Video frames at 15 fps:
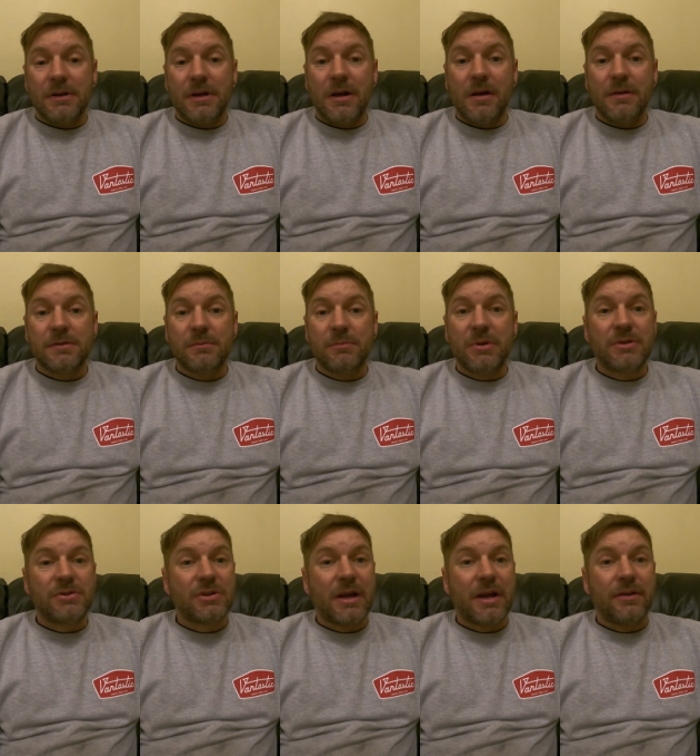Uh, so
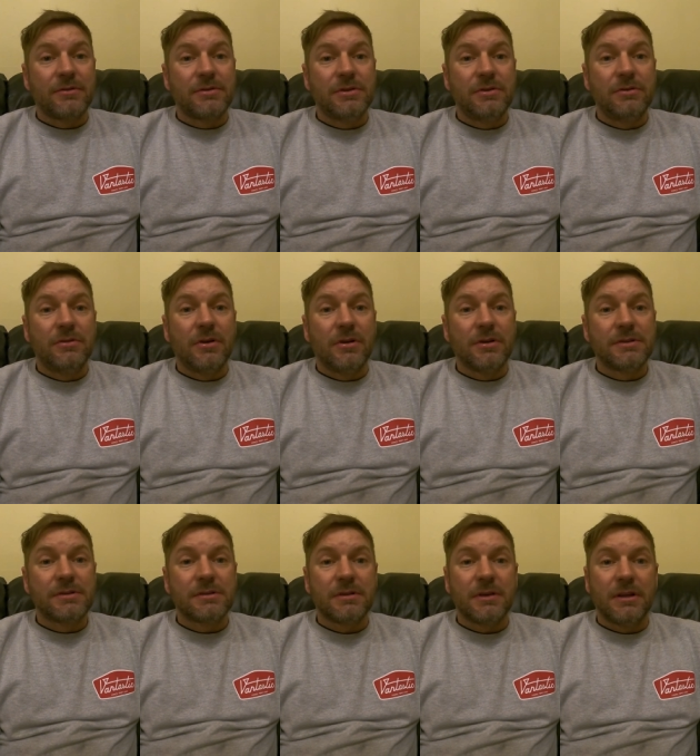big shout out to you
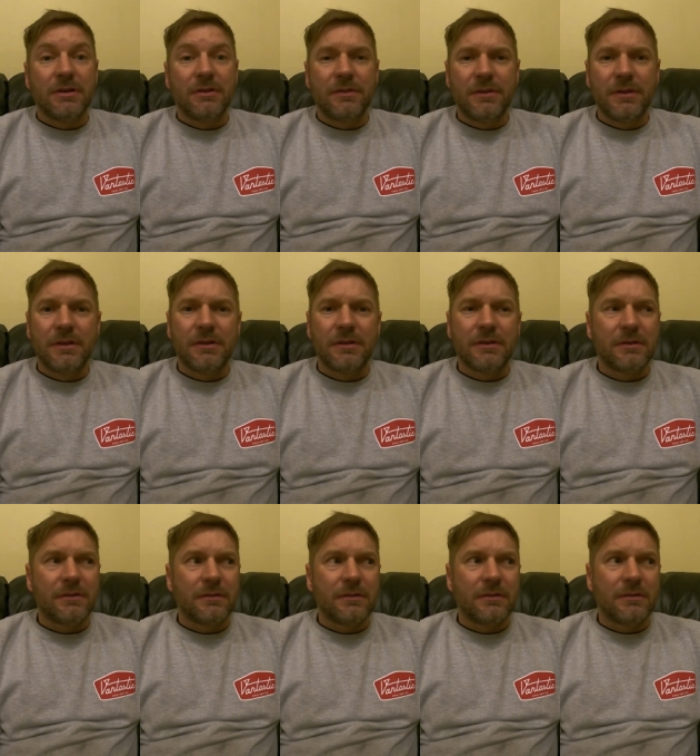guys, and I
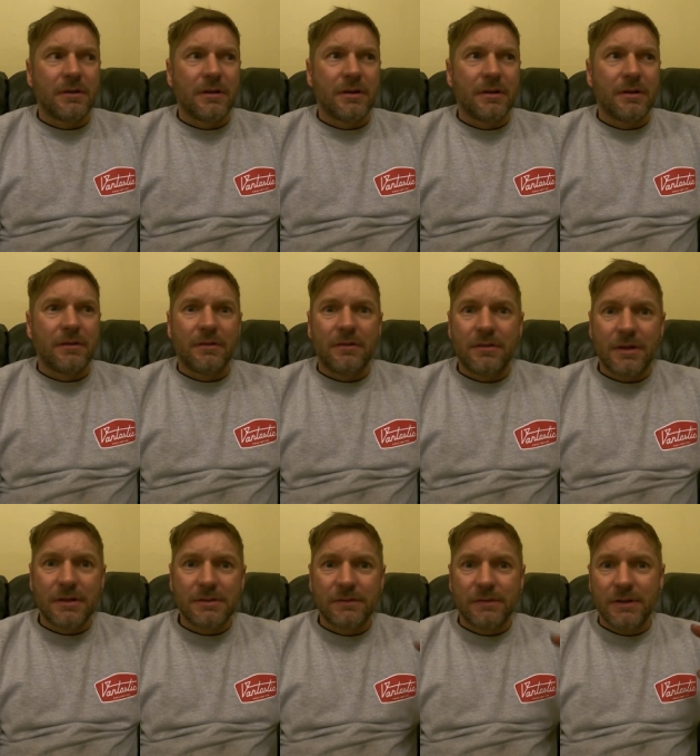think uh,
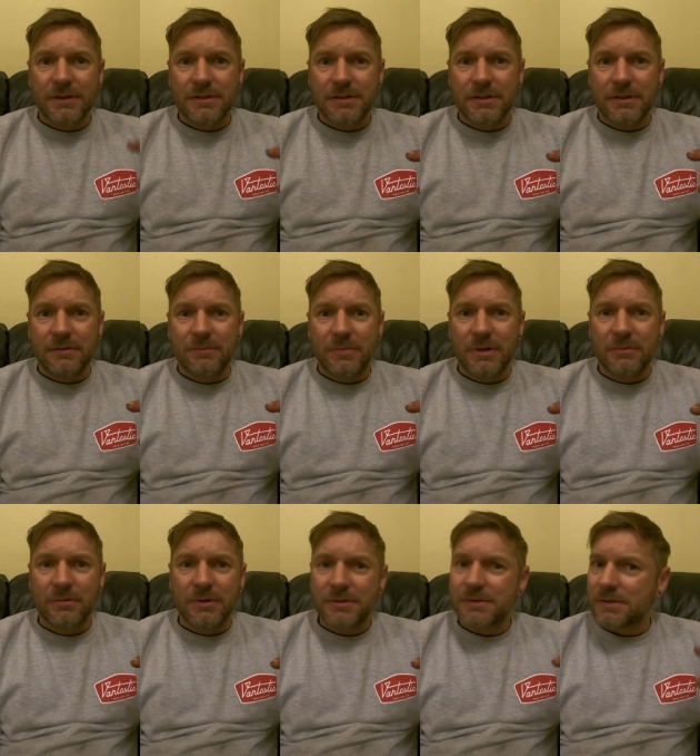thanks for listening,
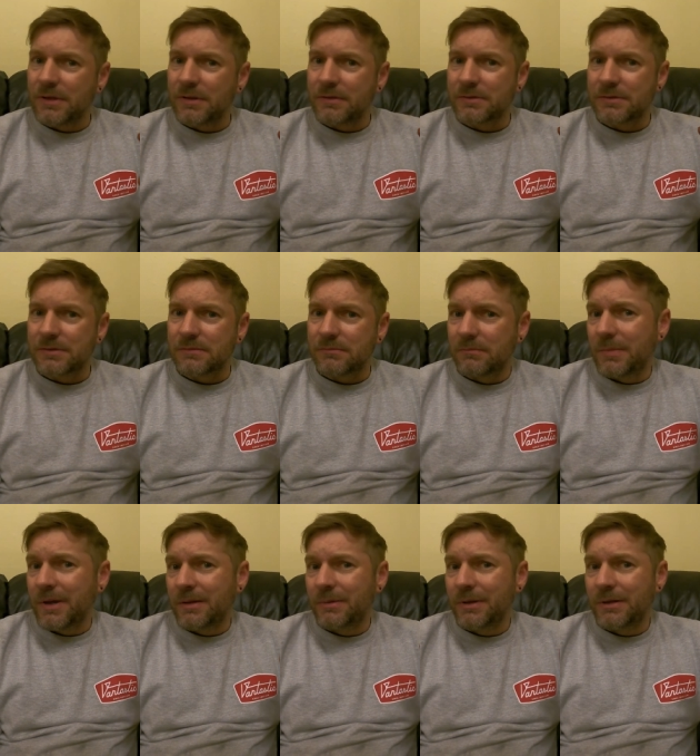people at Stance.
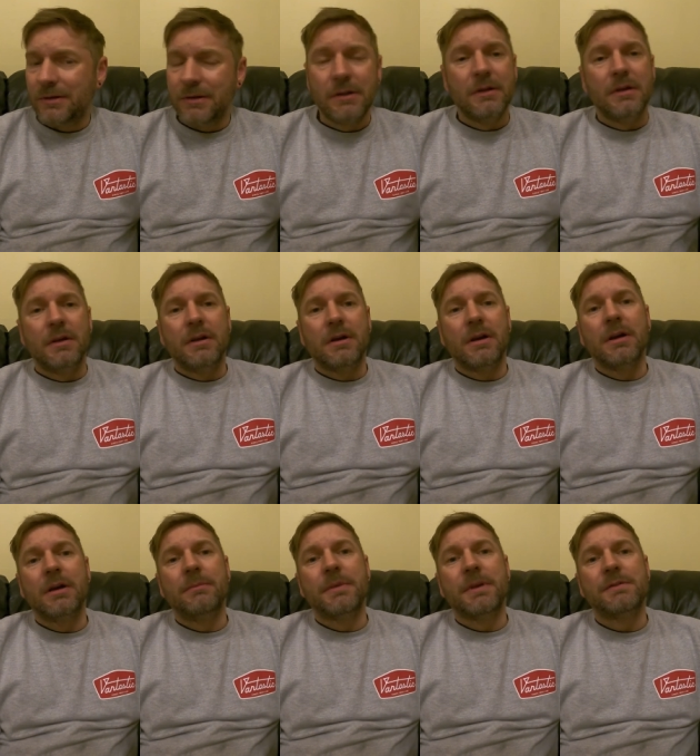Maybe
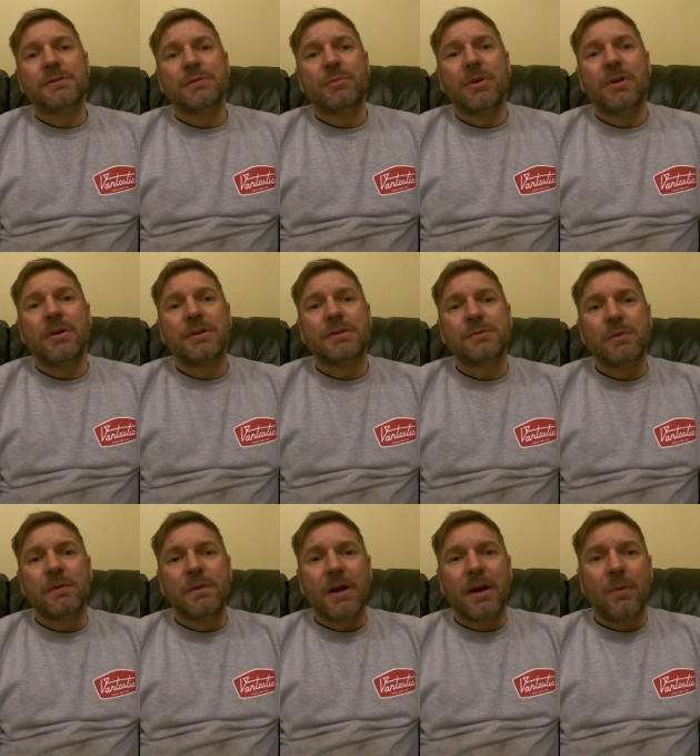um, they supplied us
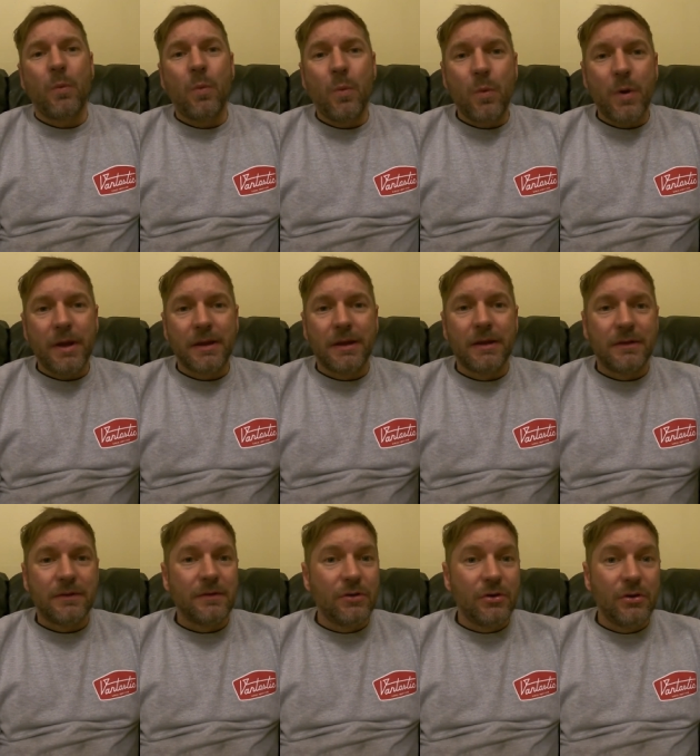with that
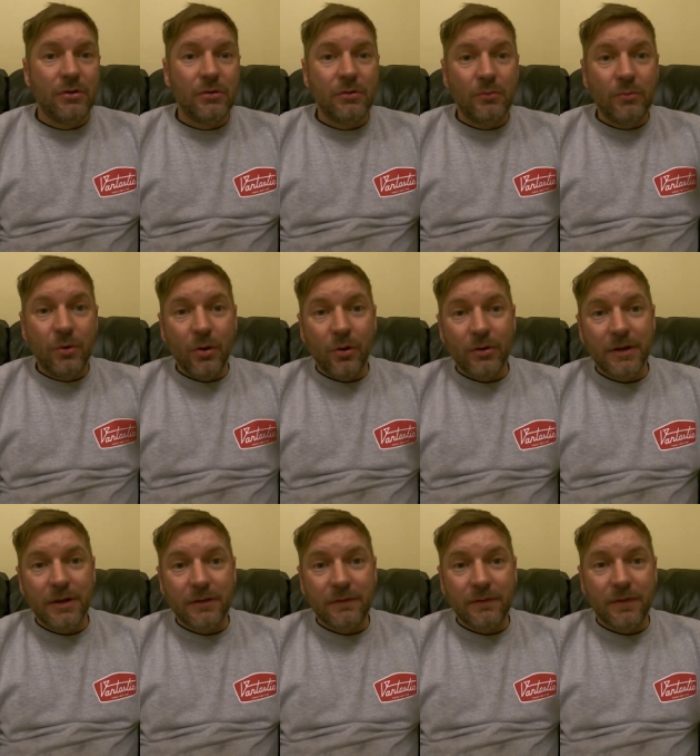wicked new
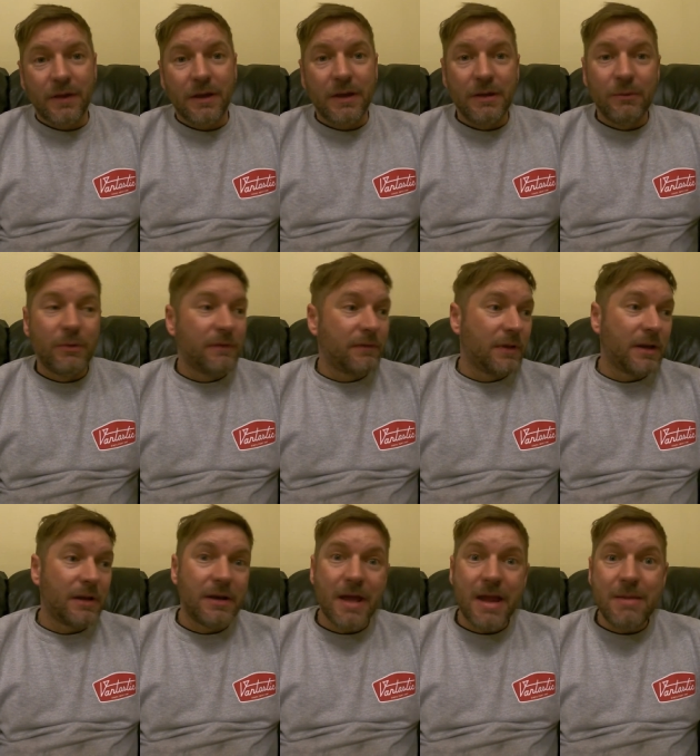locking thingy with
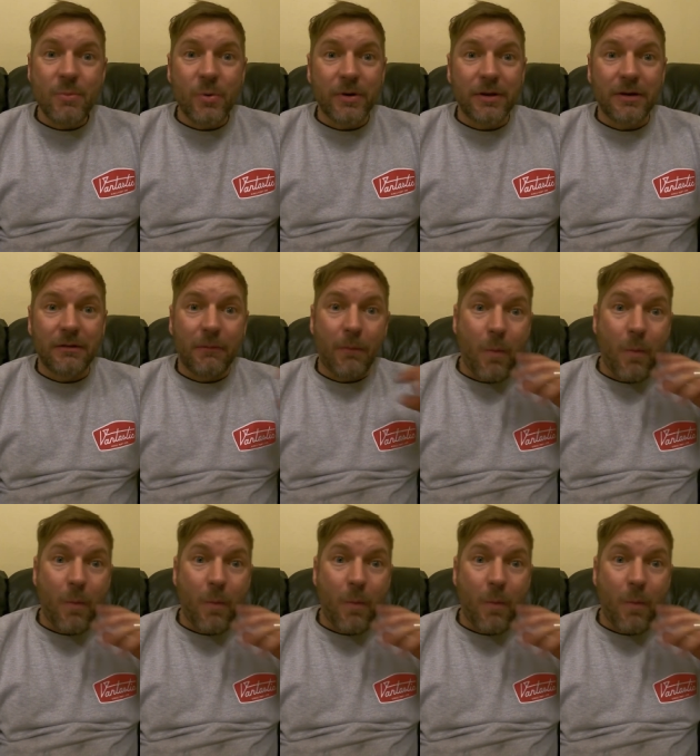their name on it